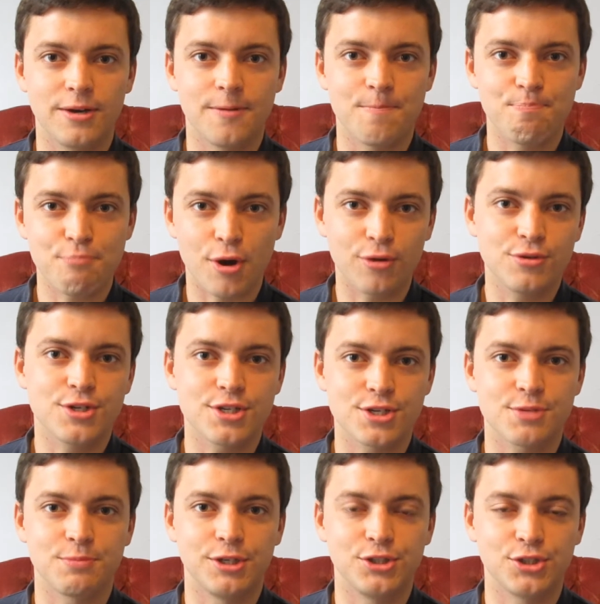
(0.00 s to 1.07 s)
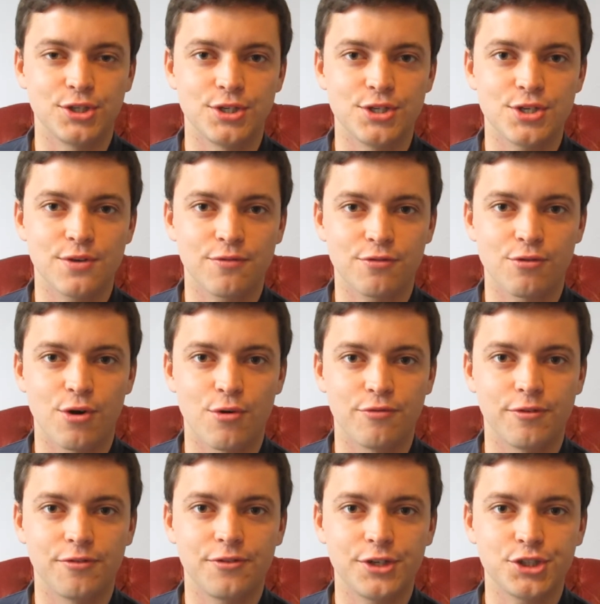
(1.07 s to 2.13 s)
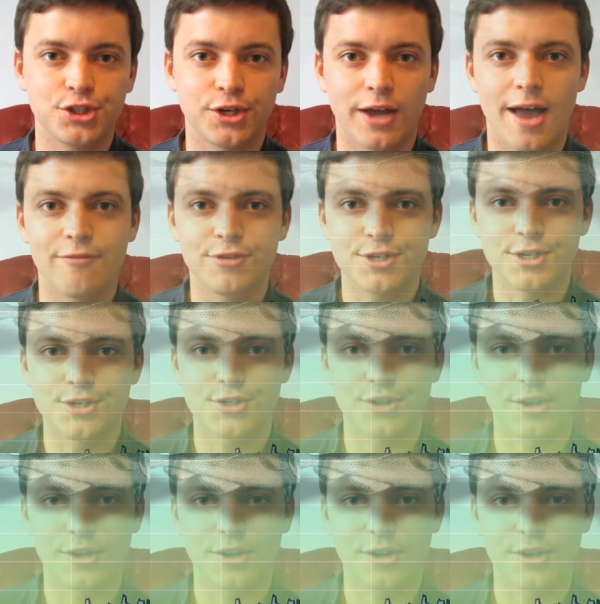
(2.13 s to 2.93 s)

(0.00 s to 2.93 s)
a poster species for overfishing, ever since